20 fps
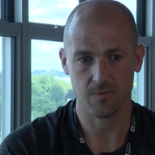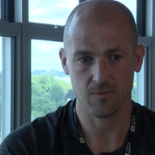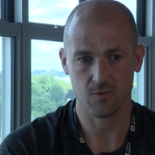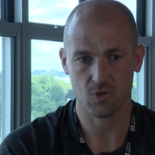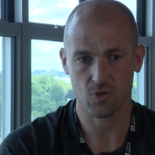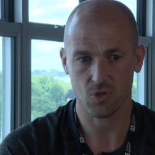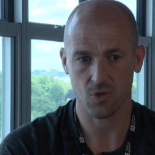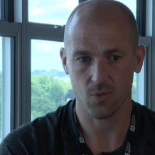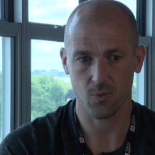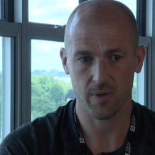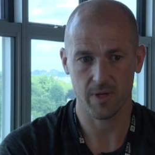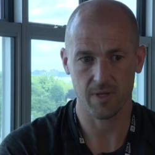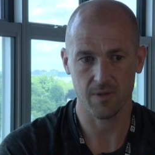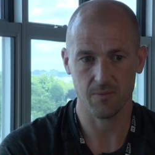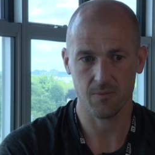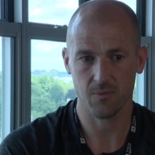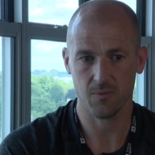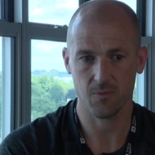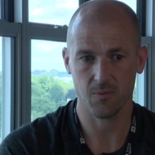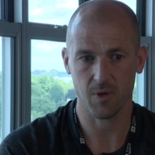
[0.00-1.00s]
So we
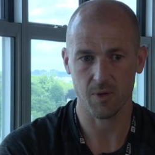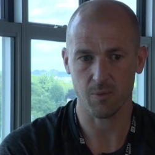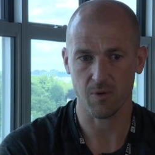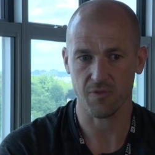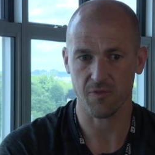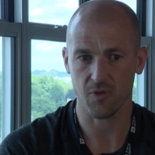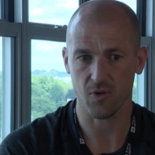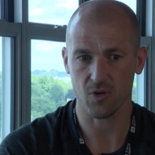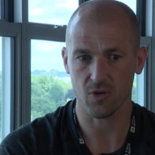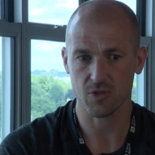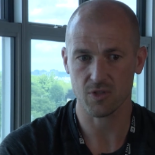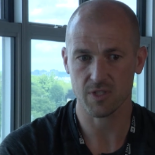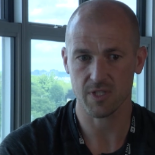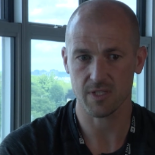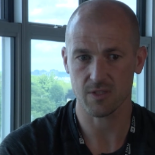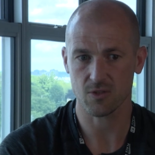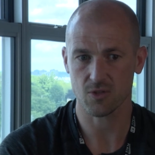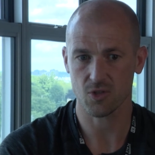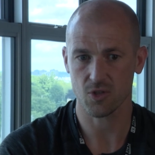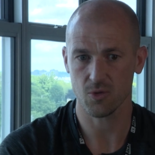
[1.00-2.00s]
were forced
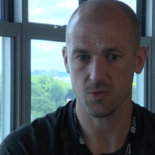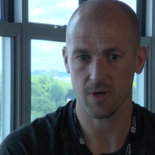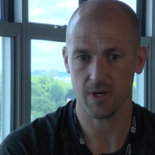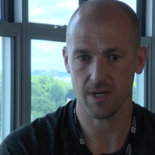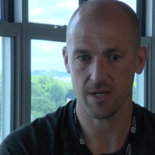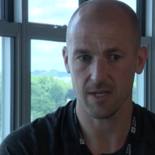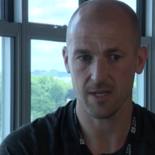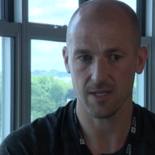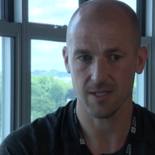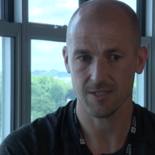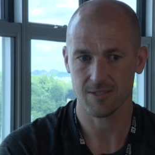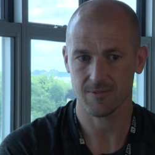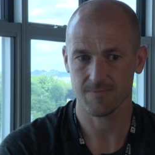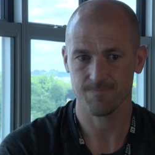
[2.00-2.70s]
into a